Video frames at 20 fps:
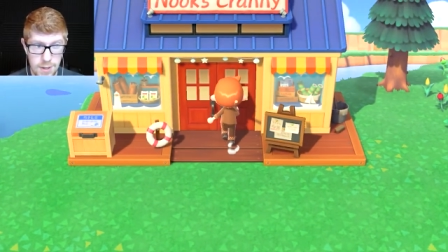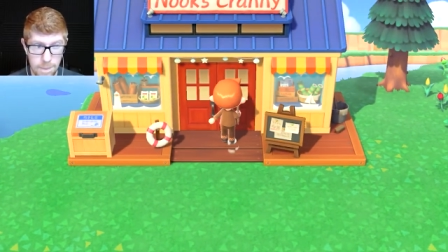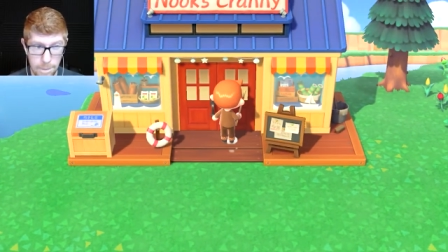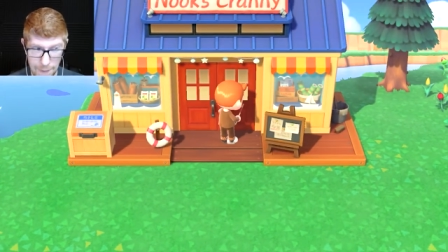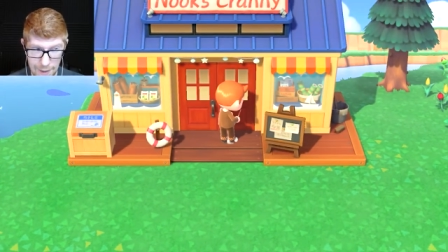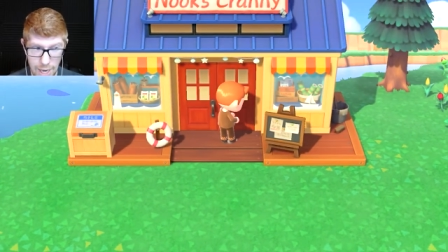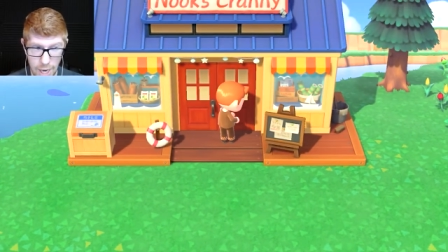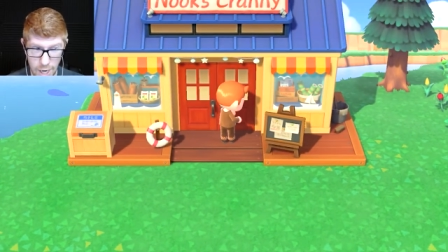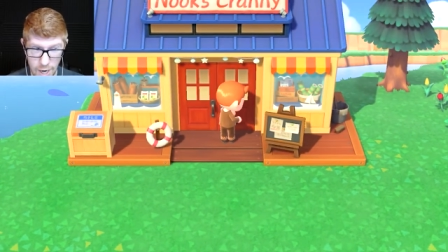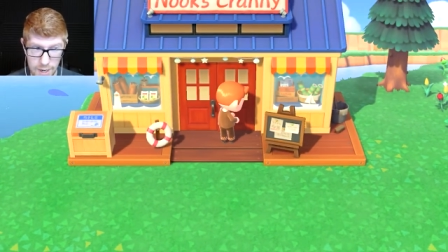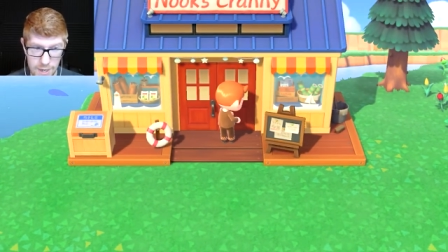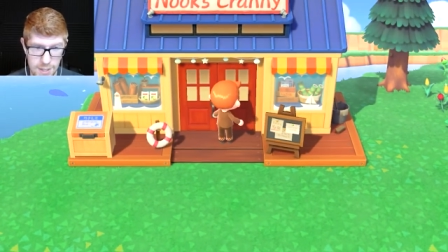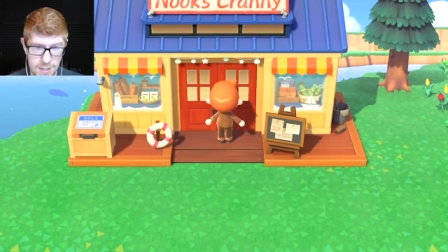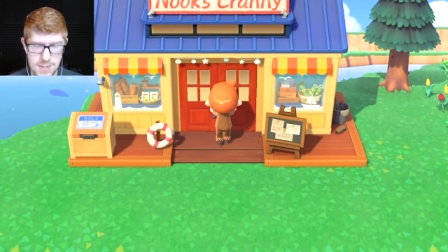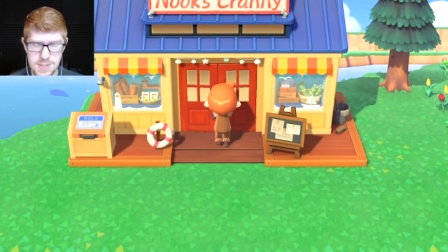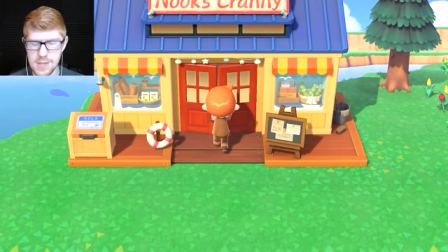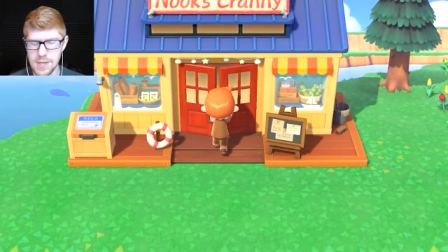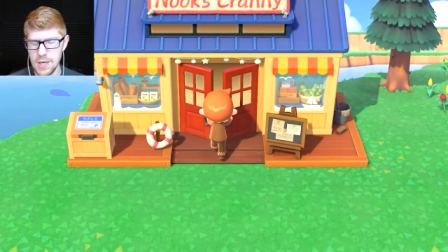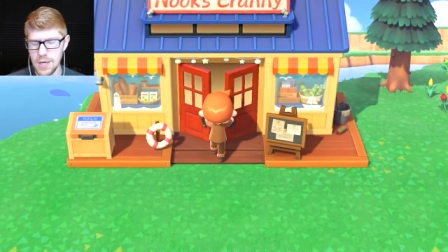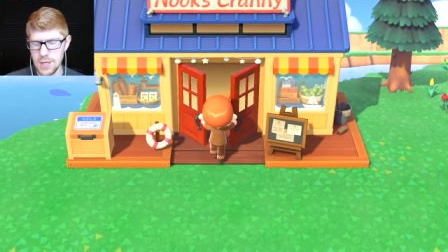My
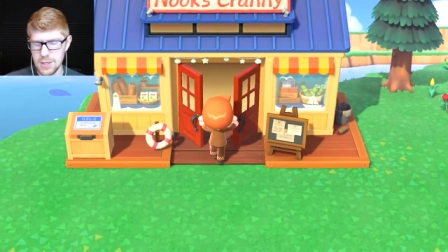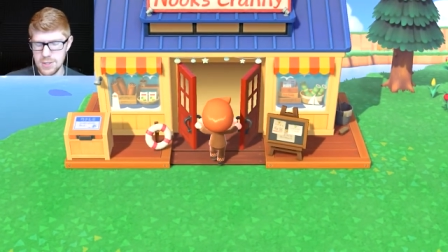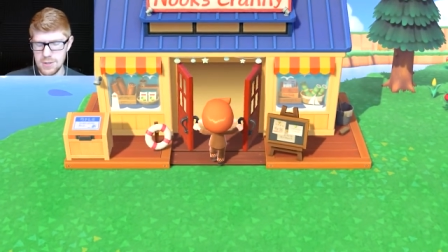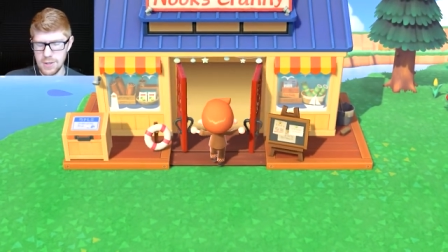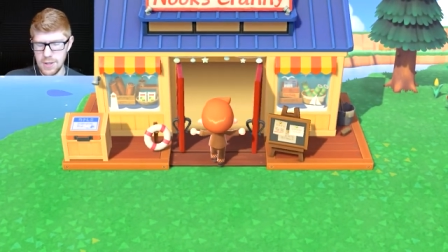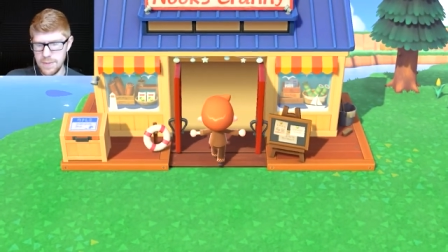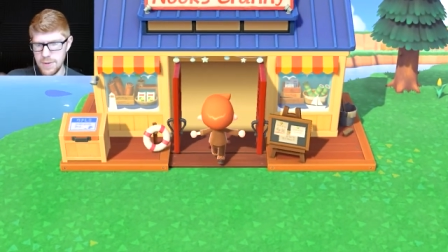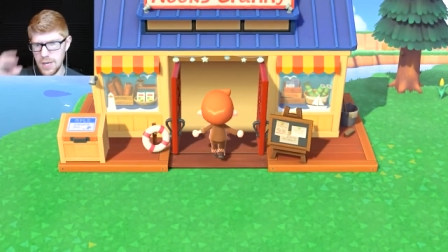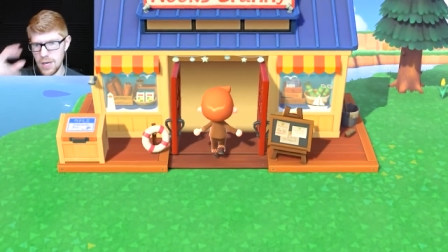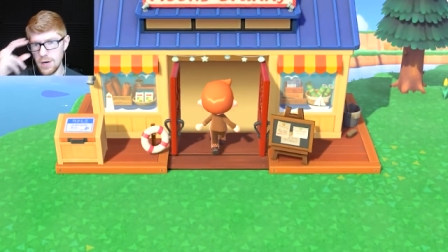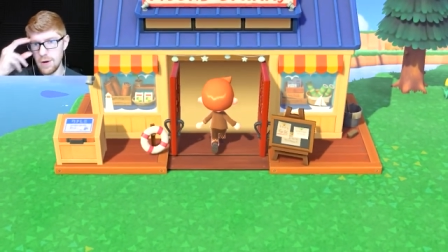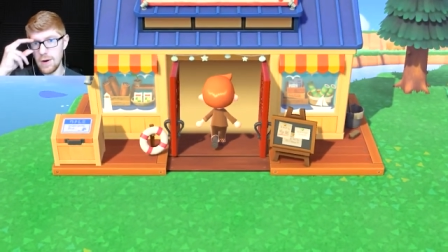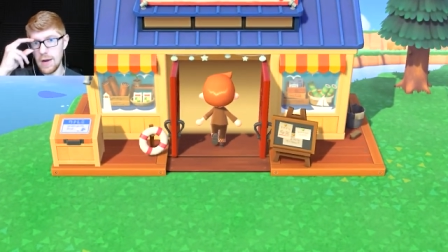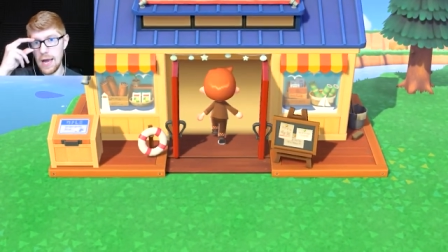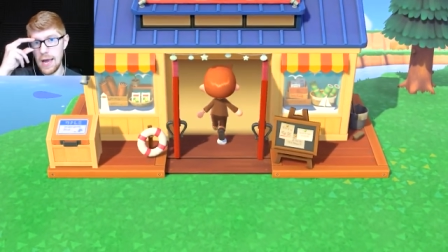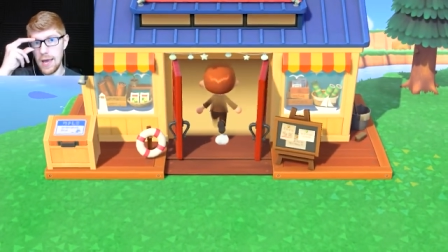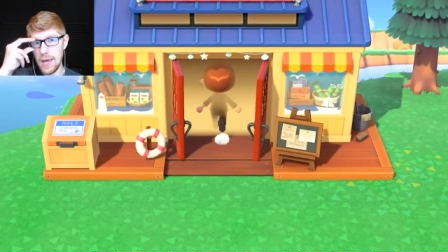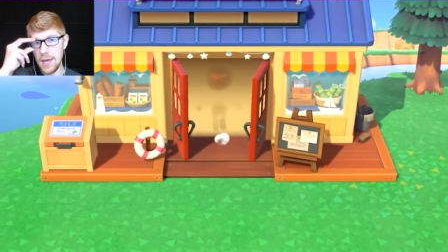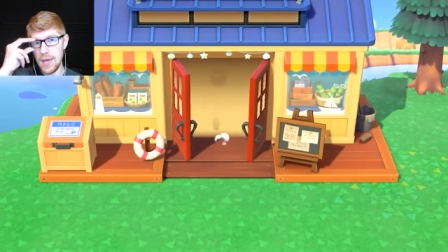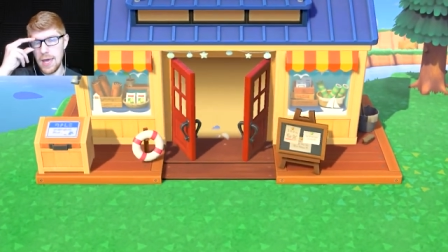audience. So let me know.
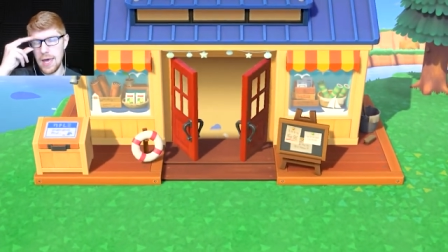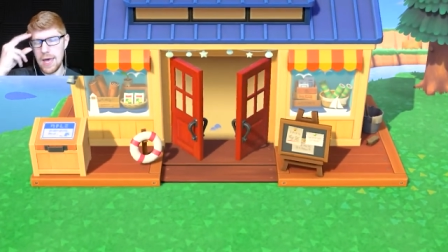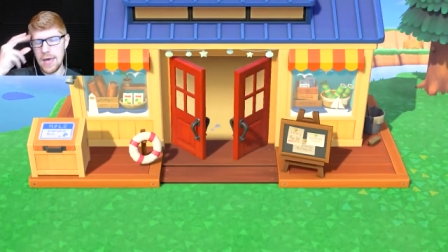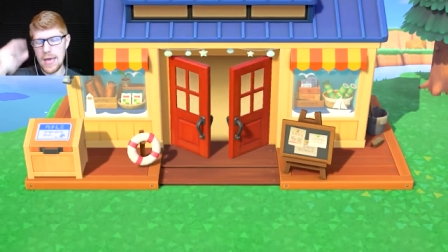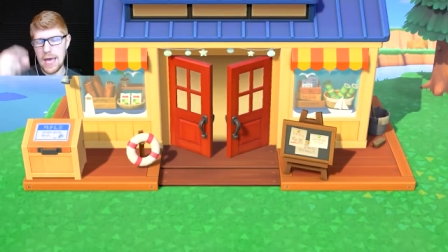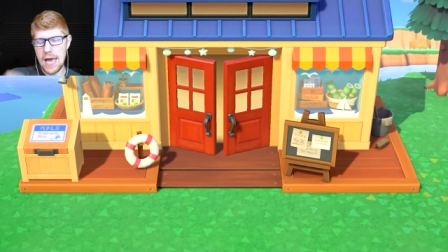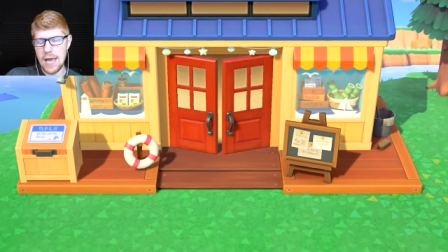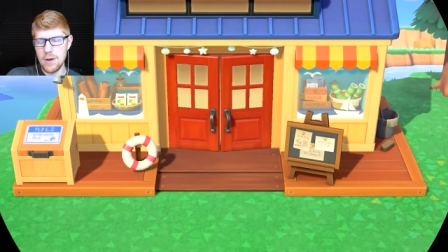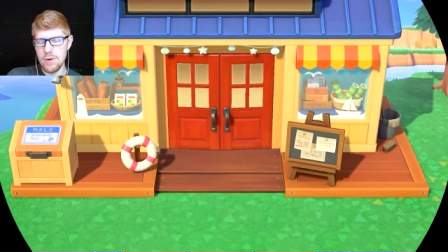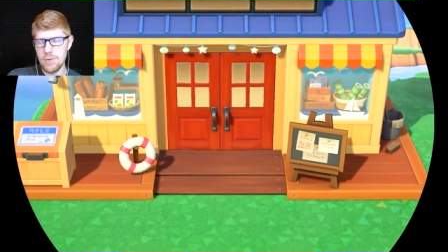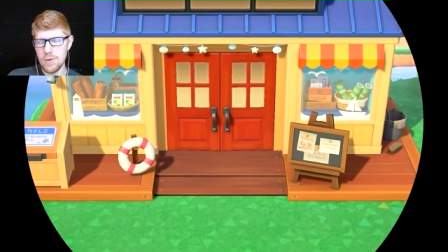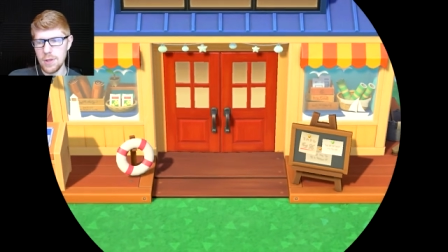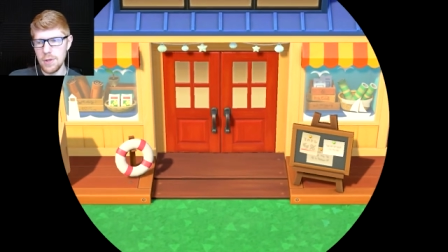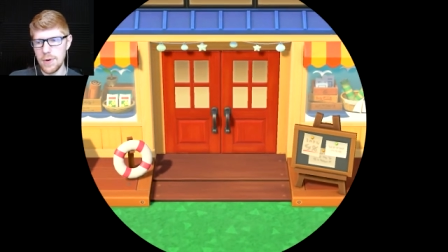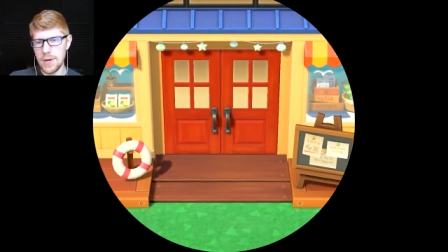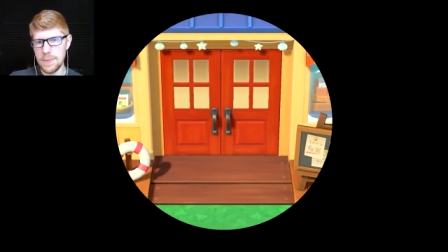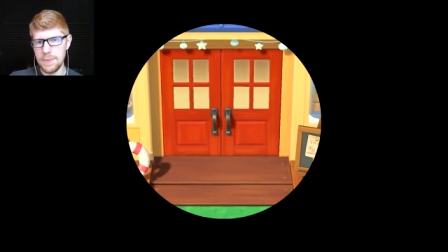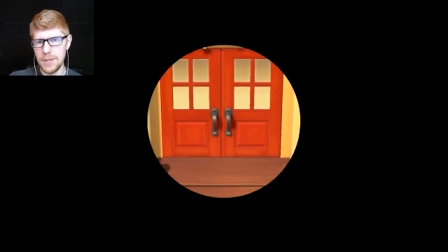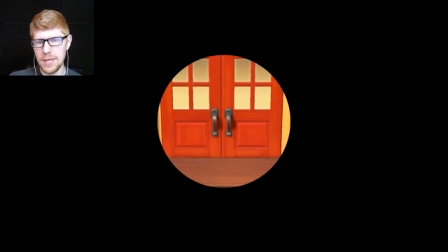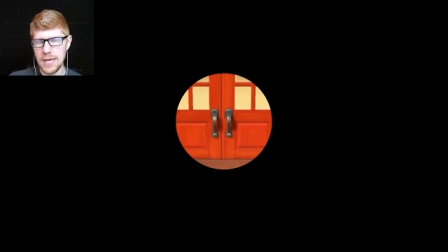I I, I really
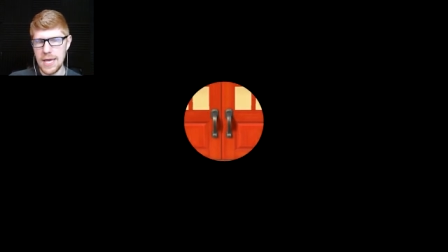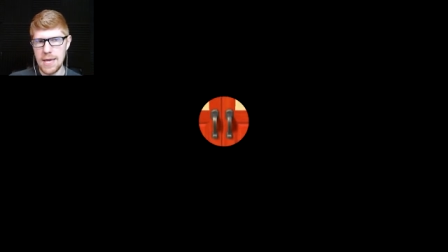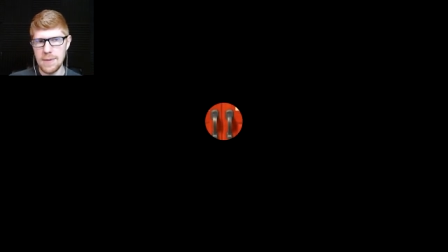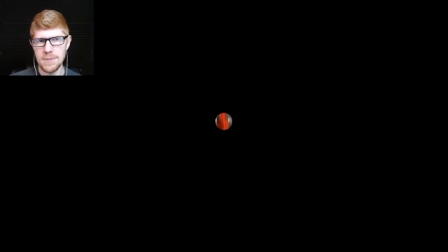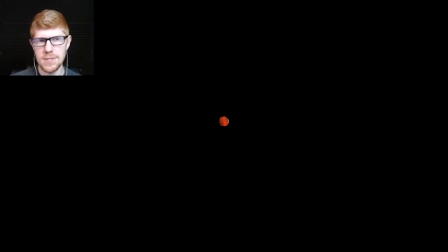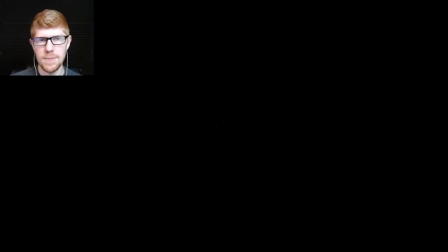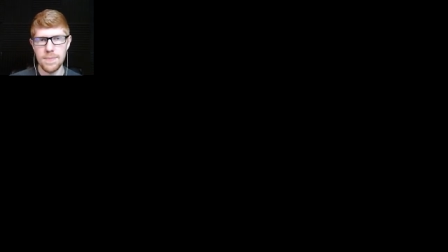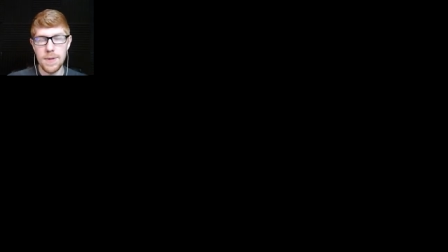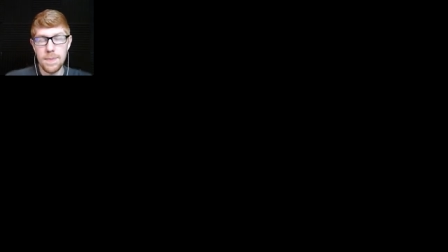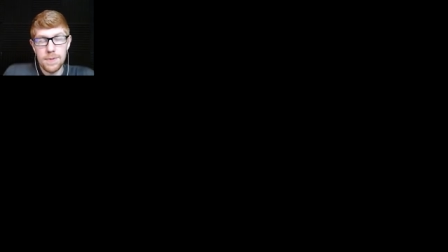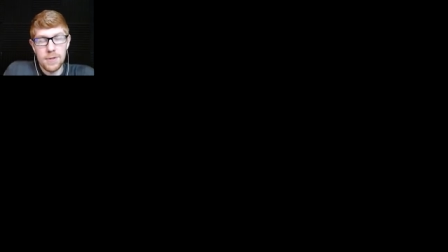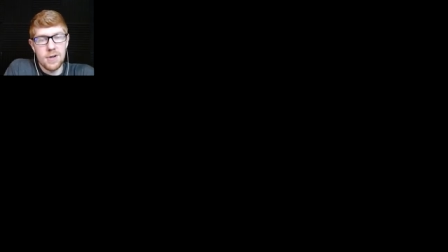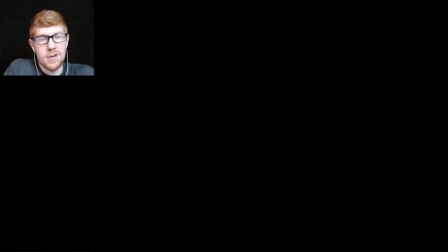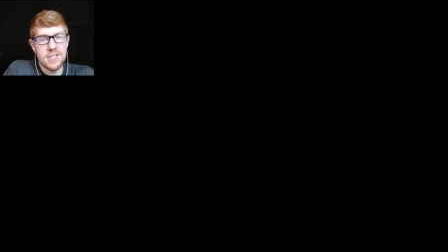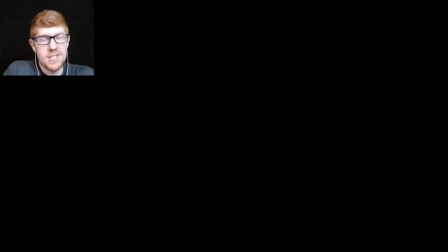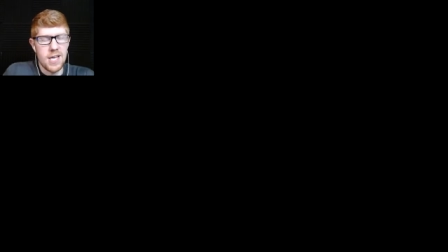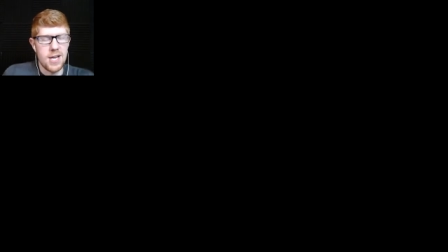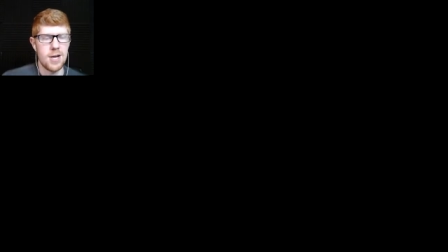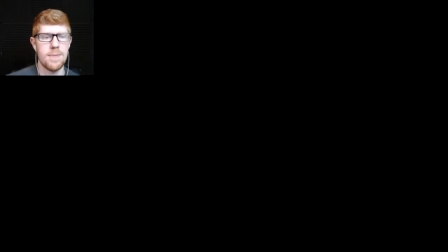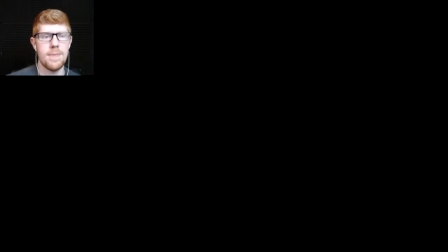want to play games that people are
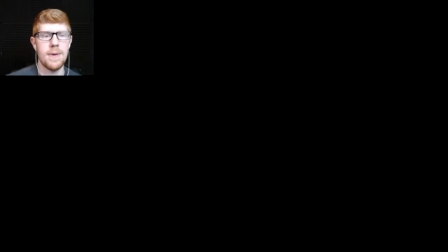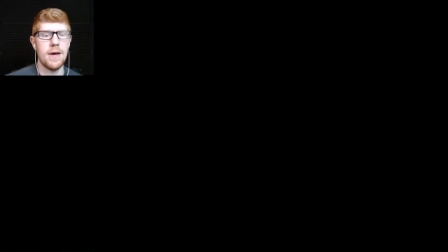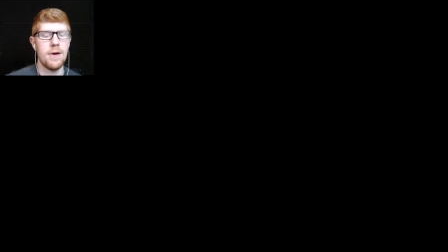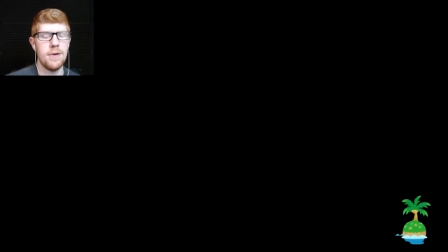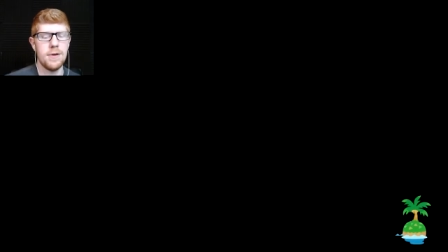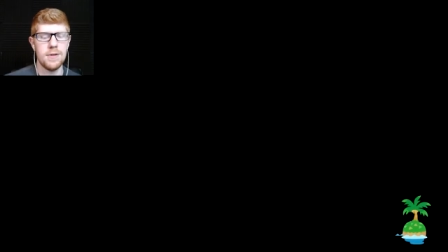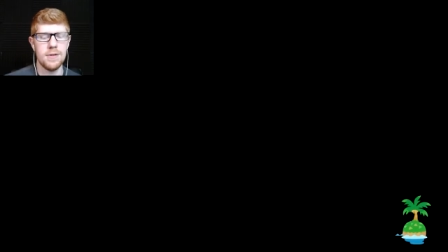excited about.